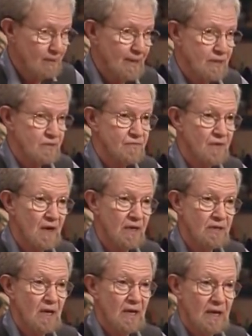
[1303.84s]
about as fine
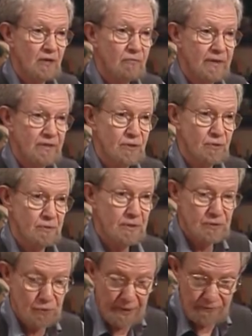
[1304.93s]
a grit as
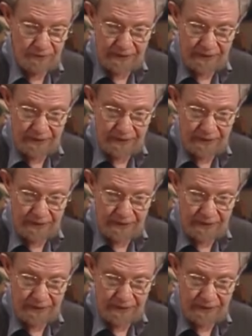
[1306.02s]
you'd ever